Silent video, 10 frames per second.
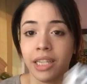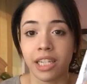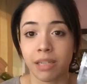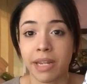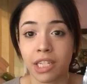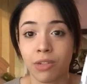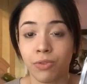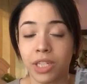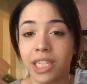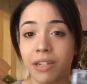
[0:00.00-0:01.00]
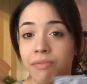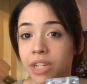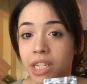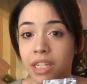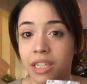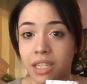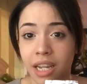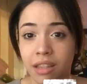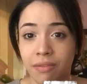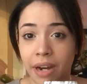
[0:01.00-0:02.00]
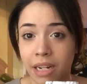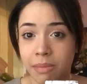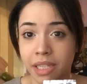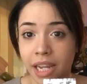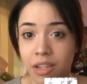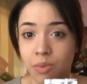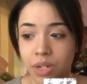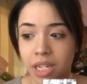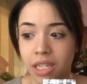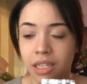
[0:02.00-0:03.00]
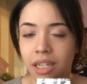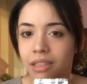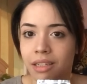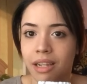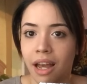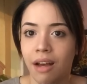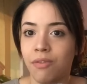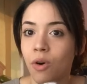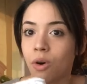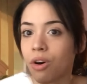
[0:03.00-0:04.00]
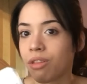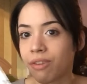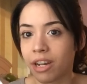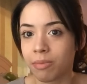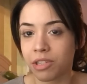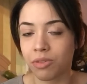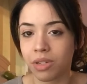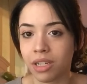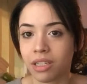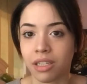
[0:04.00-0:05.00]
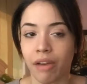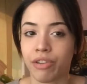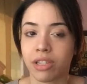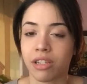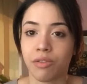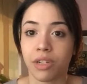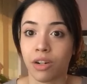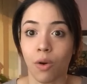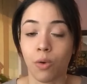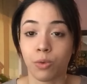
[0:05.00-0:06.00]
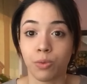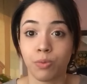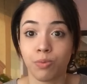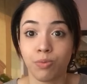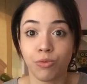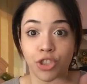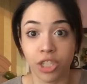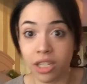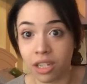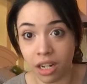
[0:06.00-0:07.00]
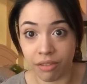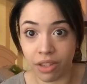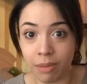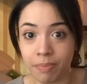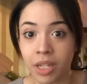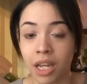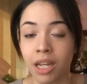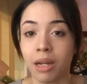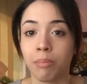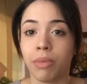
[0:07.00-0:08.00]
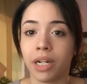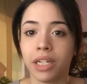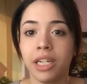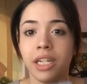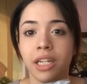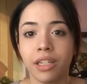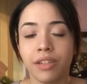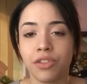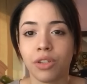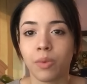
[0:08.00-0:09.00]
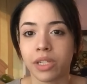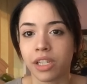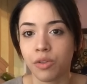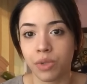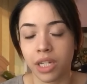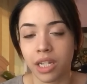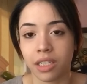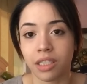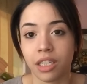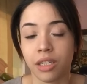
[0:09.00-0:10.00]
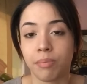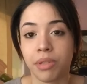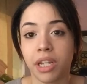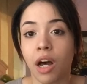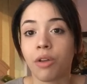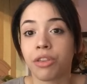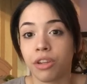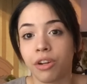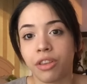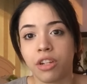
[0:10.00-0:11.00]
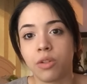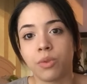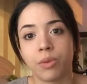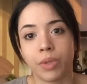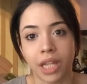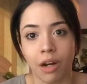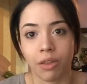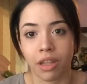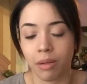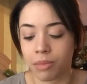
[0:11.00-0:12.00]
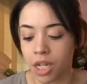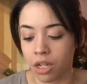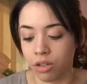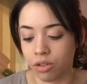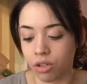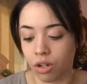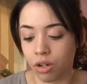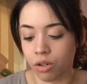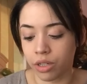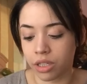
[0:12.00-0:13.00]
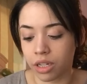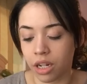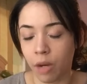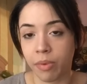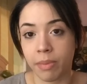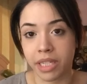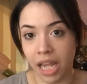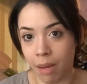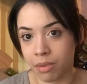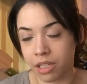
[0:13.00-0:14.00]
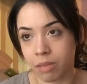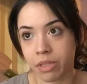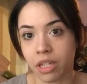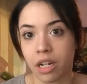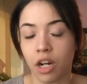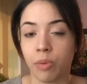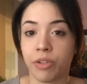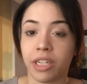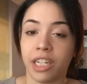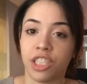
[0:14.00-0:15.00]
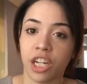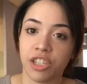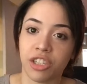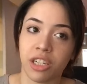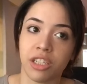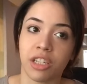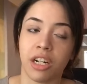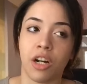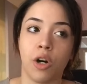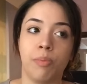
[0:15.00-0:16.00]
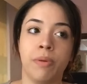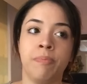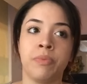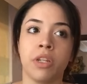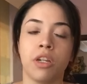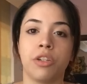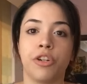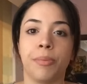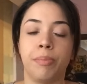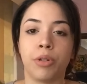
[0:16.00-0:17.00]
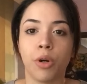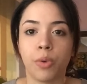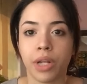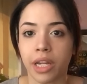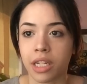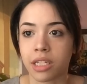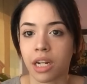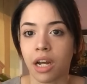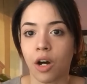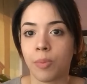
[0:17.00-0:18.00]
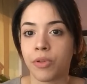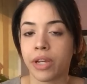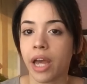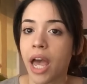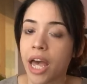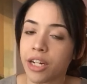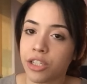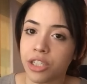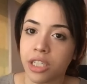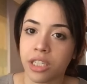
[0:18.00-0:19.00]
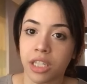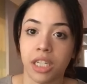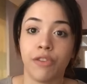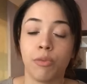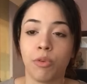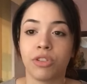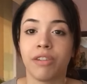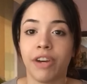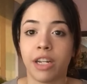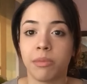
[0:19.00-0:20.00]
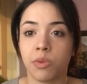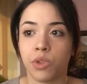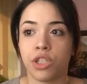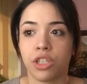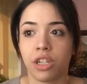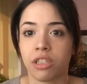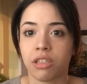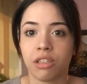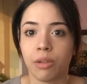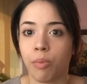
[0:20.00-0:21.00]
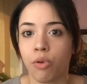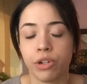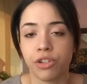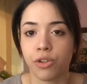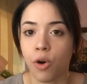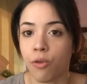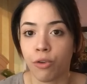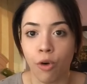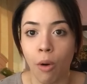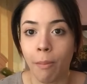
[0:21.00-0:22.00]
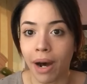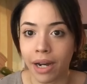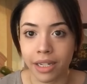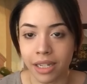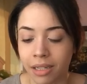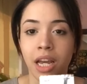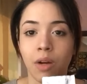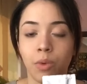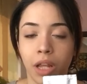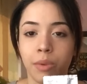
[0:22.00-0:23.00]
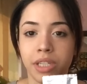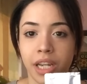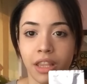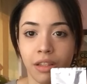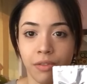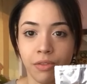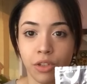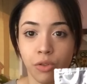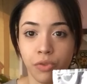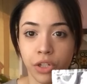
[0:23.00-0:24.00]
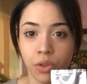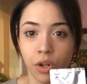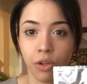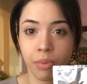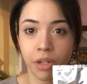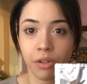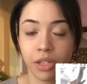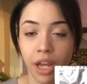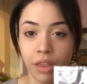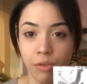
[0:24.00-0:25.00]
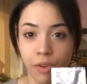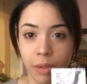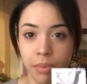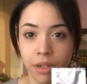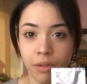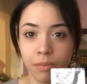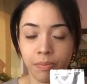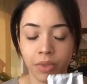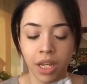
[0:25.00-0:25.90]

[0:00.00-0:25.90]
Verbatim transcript: This makes it really convenient to take the vitamins that you need. It doesn't have all the vitamins you need, because obviously you need a whole shit ton of them, but it gives you the ones that you need to be healthier than you would without them. So it's gonna help your metabolism, it's gonna help your digestion, it's gonna help your bloating, it's gonna help you get energy, it's gonna give you multivitamins, which is just supports your overall body. Well, I would take the two fish oil pills and the red pill